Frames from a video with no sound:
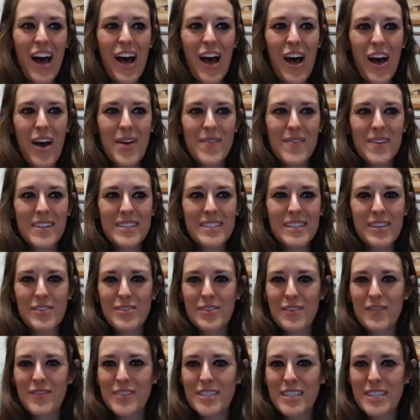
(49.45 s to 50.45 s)
um, cell
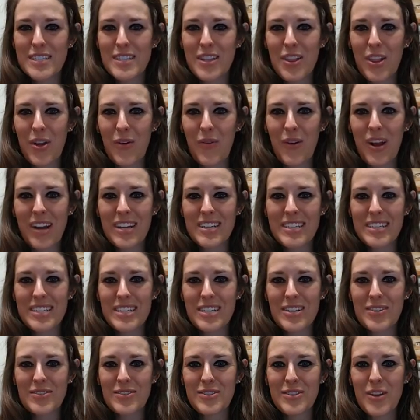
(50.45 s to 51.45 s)
service isn't the greatest
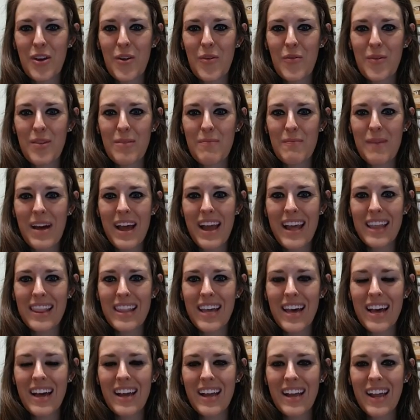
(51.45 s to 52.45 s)
here, so with my
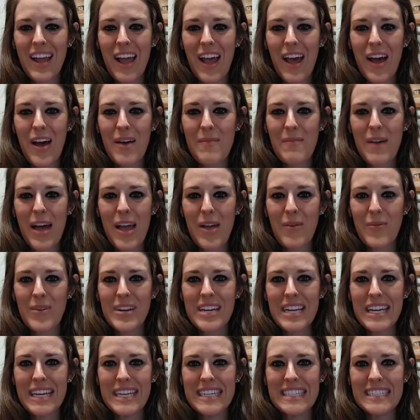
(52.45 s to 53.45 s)
luck, I
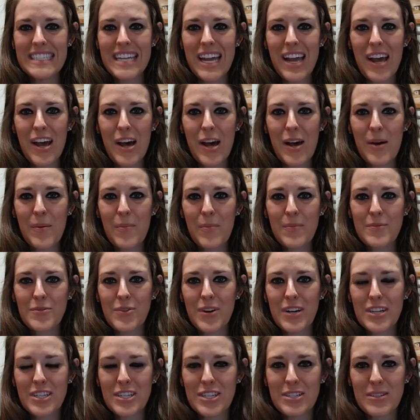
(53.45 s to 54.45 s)
would end up
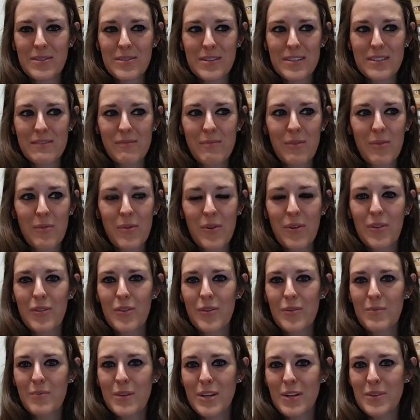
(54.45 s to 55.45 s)
trying to do this from the road and
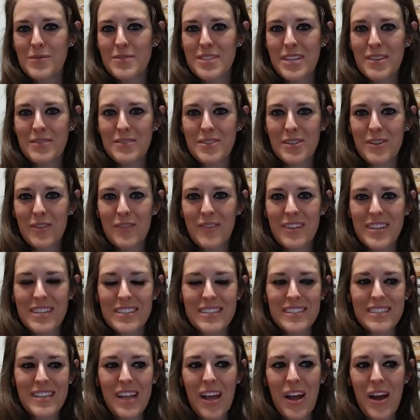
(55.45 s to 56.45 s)
there'd be no cell
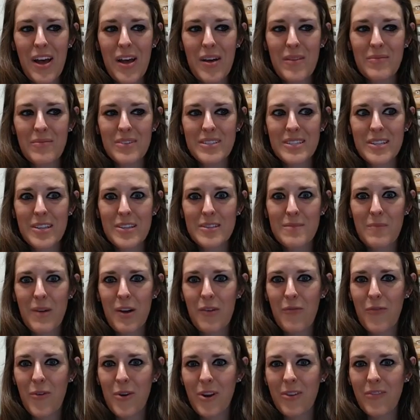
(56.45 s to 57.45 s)
service because it's
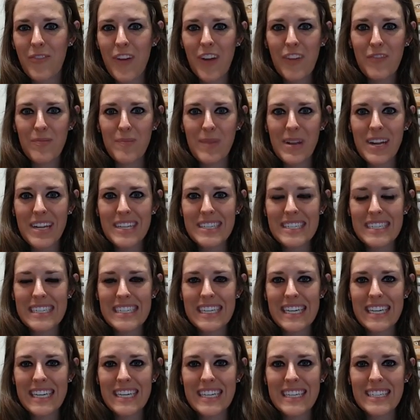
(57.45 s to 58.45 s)
about 45 minutes
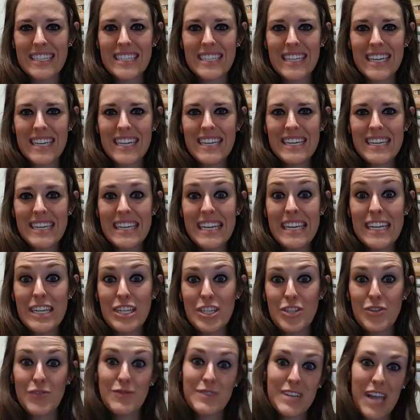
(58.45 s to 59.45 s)
to get
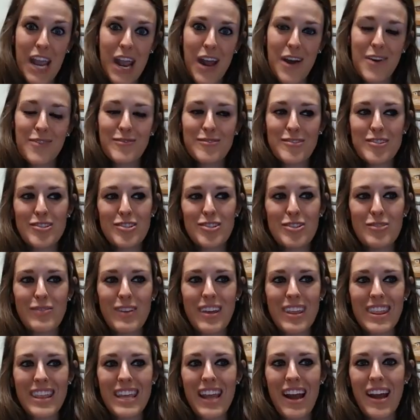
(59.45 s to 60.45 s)
into town to
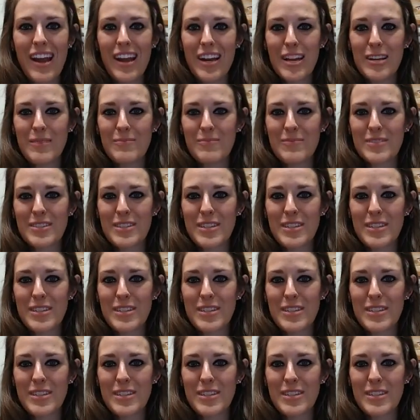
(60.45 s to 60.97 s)
get the items.